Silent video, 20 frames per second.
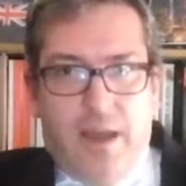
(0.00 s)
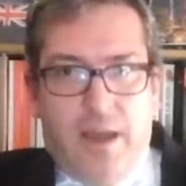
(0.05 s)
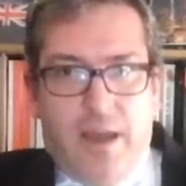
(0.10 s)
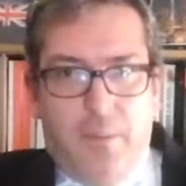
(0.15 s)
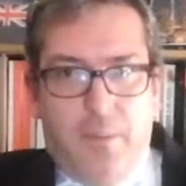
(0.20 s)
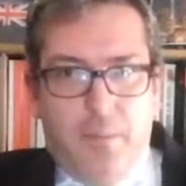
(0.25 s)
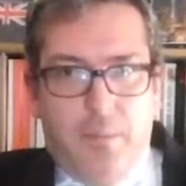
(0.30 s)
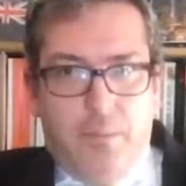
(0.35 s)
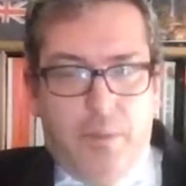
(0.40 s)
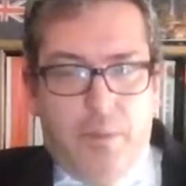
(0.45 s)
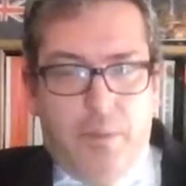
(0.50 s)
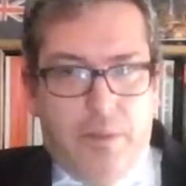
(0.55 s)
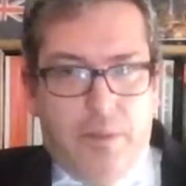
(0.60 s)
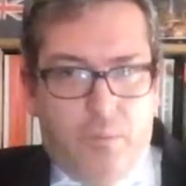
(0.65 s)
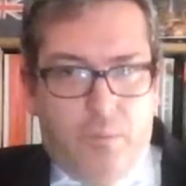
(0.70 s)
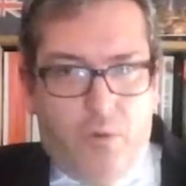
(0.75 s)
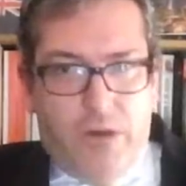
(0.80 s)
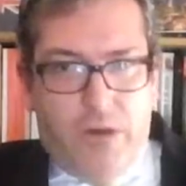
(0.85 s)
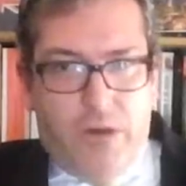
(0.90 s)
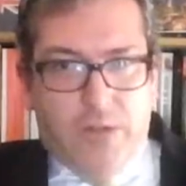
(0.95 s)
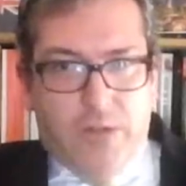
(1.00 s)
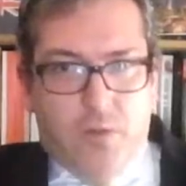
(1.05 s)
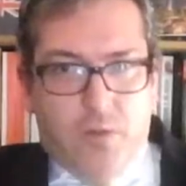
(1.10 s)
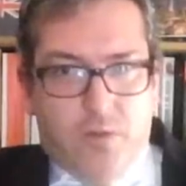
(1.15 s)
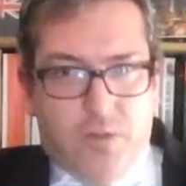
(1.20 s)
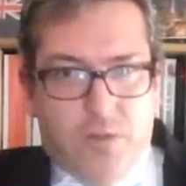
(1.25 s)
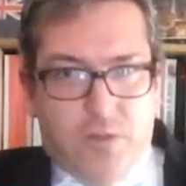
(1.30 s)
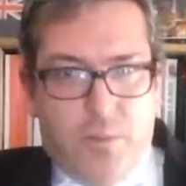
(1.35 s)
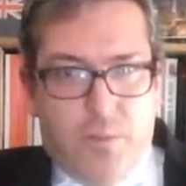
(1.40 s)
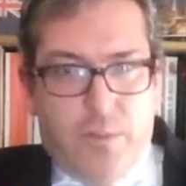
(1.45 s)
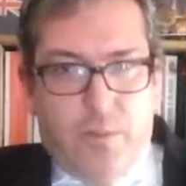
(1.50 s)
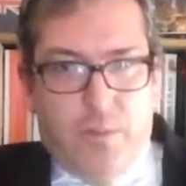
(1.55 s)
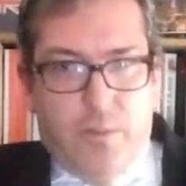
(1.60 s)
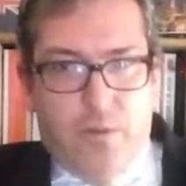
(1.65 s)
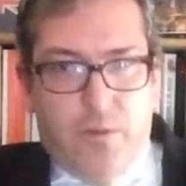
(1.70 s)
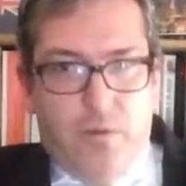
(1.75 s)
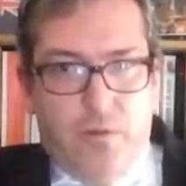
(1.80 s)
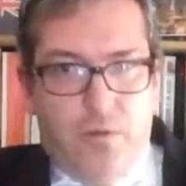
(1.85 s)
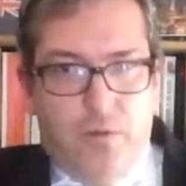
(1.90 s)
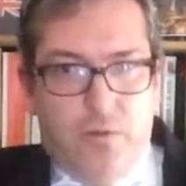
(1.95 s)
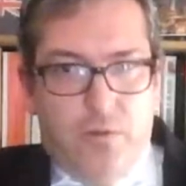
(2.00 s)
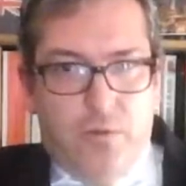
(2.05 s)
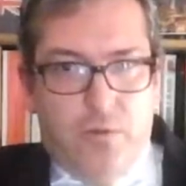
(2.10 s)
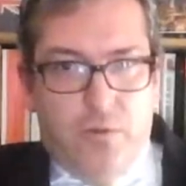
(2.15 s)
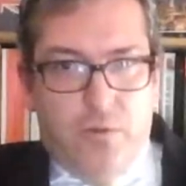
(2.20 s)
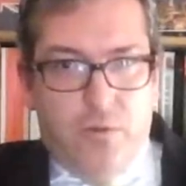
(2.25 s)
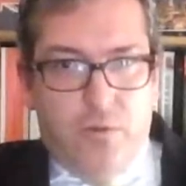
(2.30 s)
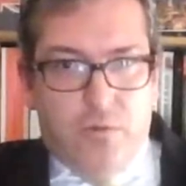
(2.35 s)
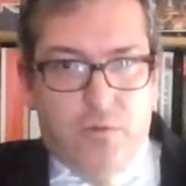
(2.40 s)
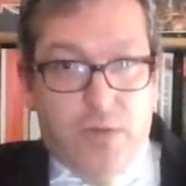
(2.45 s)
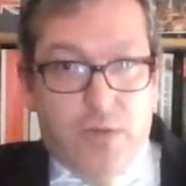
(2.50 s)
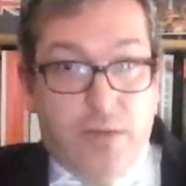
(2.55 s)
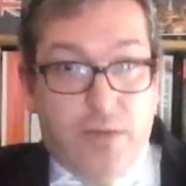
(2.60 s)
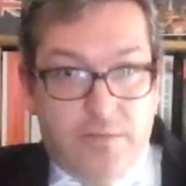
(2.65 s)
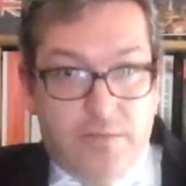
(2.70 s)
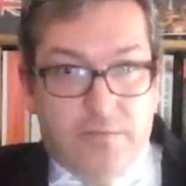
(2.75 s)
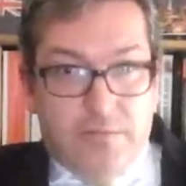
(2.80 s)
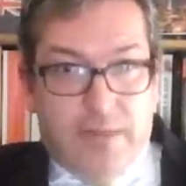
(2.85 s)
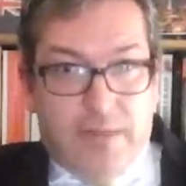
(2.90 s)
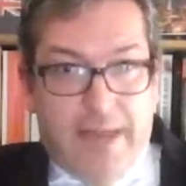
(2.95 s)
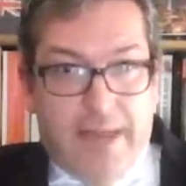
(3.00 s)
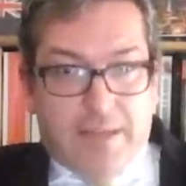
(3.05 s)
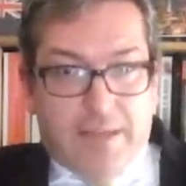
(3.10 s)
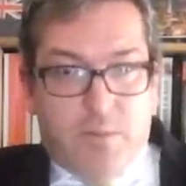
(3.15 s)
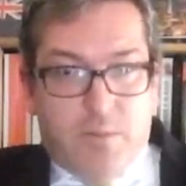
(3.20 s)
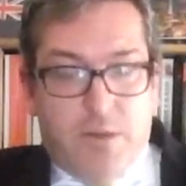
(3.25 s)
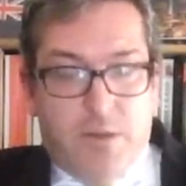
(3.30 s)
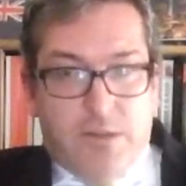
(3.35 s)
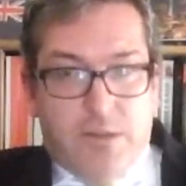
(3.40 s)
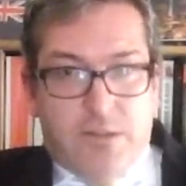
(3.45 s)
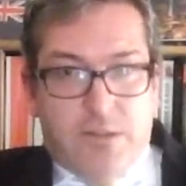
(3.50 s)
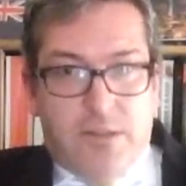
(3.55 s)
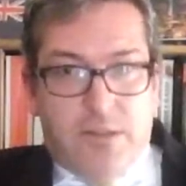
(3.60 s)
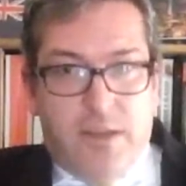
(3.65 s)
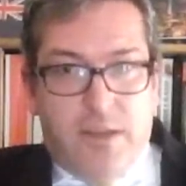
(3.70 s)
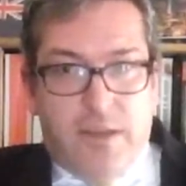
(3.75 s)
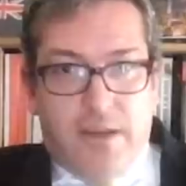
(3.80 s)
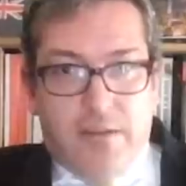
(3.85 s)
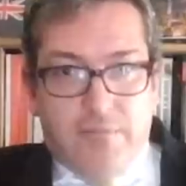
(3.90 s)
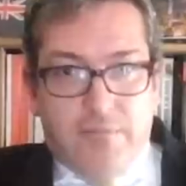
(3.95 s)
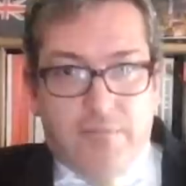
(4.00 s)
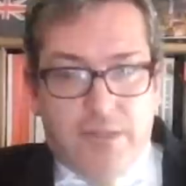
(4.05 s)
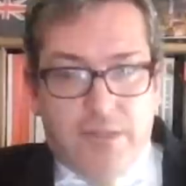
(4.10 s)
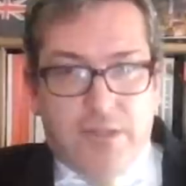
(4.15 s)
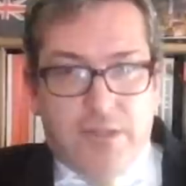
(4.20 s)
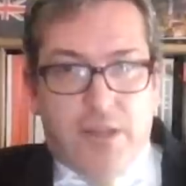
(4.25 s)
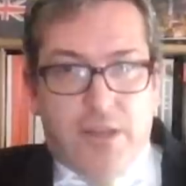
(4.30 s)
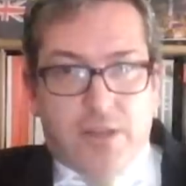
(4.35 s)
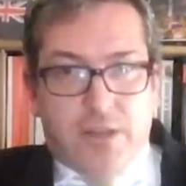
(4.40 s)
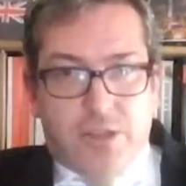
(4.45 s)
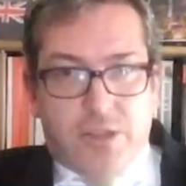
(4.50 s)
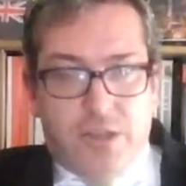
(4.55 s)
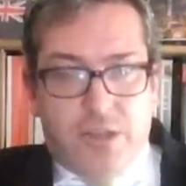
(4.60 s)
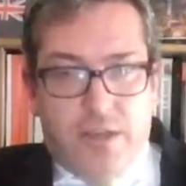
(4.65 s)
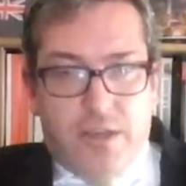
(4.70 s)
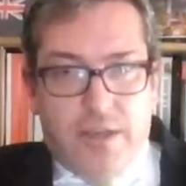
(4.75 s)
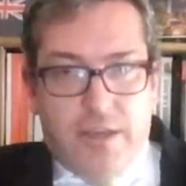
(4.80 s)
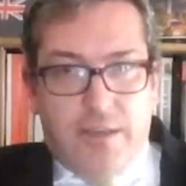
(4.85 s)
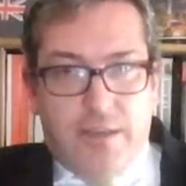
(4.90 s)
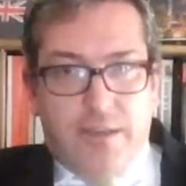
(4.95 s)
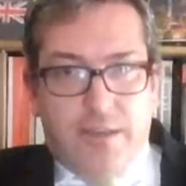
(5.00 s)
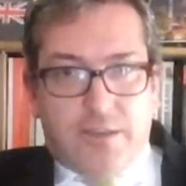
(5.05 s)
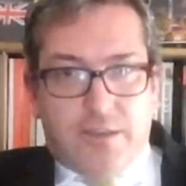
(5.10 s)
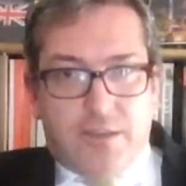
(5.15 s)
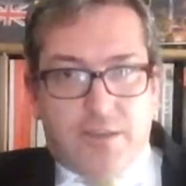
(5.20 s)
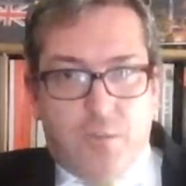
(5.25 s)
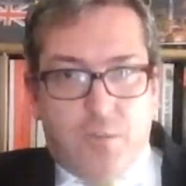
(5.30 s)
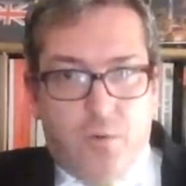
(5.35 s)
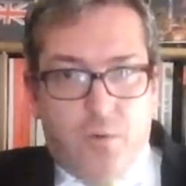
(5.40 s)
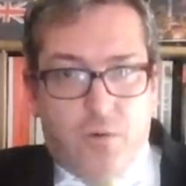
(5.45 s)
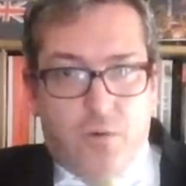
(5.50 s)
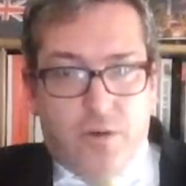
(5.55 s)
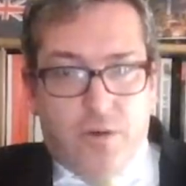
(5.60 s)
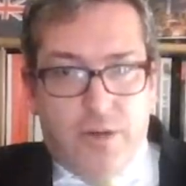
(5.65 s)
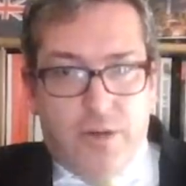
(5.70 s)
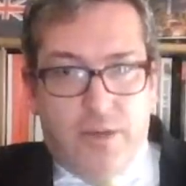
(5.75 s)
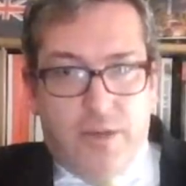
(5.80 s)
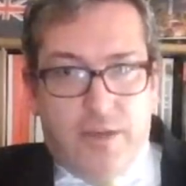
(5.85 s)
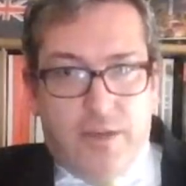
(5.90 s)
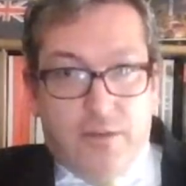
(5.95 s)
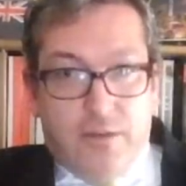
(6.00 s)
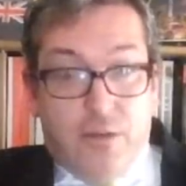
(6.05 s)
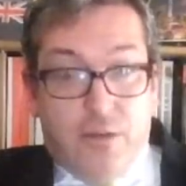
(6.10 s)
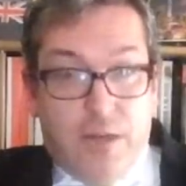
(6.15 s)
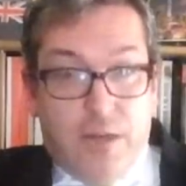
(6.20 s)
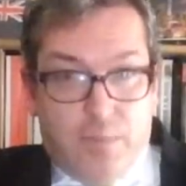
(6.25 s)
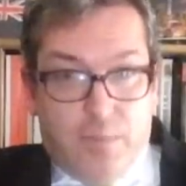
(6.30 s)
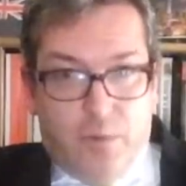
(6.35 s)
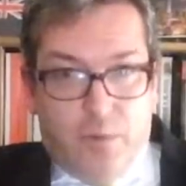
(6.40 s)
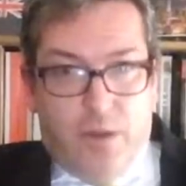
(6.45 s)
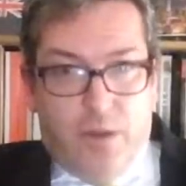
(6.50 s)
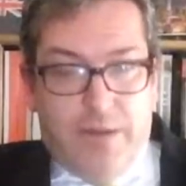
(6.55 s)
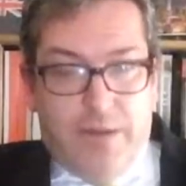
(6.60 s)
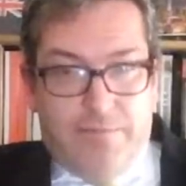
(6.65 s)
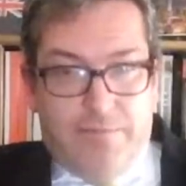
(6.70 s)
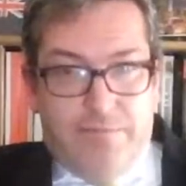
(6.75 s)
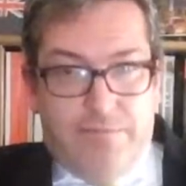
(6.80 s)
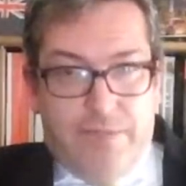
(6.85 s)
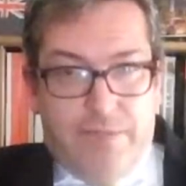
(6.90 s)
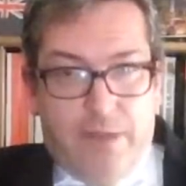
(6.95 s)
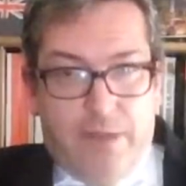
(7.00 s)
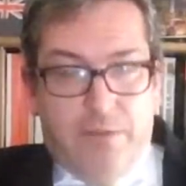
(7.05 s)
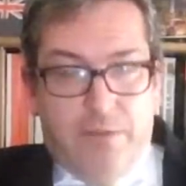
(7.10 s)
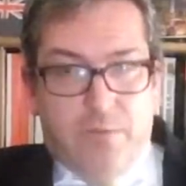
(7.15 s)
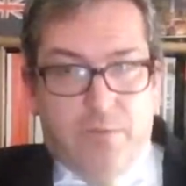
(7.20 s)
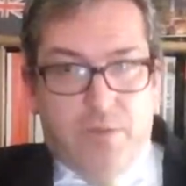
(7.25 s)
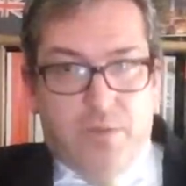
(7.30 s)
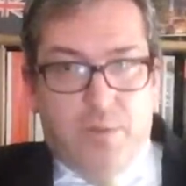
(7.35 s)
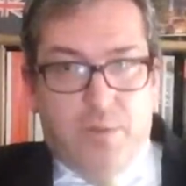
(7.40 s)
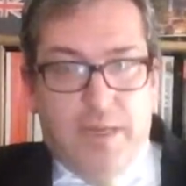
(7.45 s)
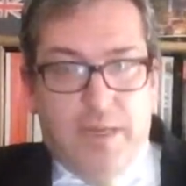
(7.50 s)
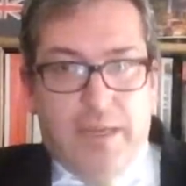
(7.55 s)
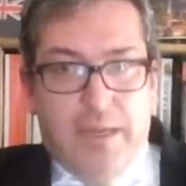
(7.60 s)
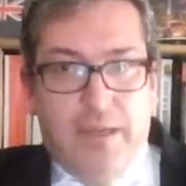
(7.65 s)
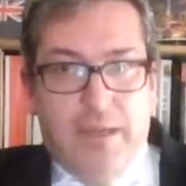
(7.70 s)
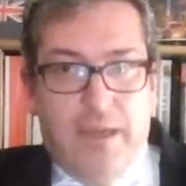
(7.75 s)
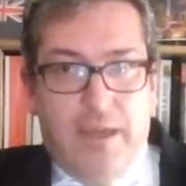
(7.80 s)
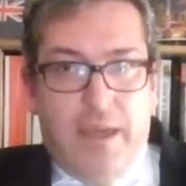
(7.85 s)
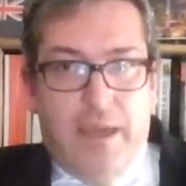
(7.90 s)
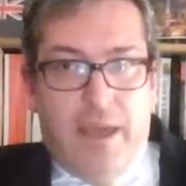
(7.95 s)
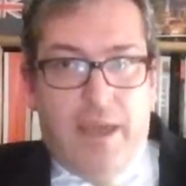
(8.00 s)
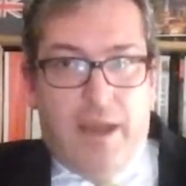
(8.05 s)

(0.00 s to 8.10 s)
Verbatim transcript: Um, but the more I talk to people who who done expert uh, research uh, in this, the more credible I found them to be.